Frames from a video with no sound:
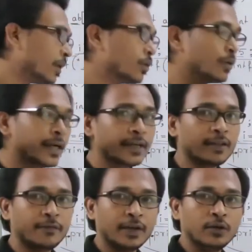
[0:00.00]
to get the
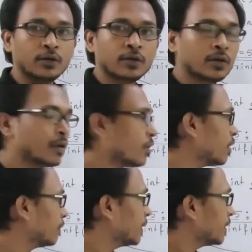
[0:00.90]
value
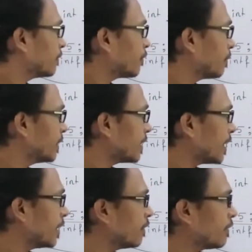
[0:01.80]
of this from this
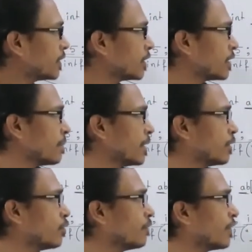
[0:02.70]
identifier, system
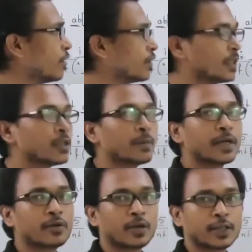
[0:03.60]
need to evaluate this
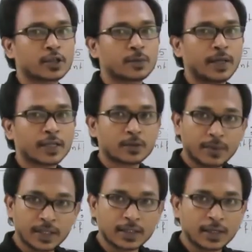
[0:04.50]
particular
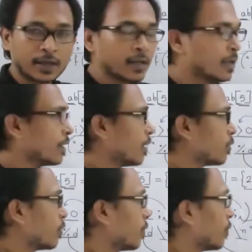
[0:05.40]
expression. Now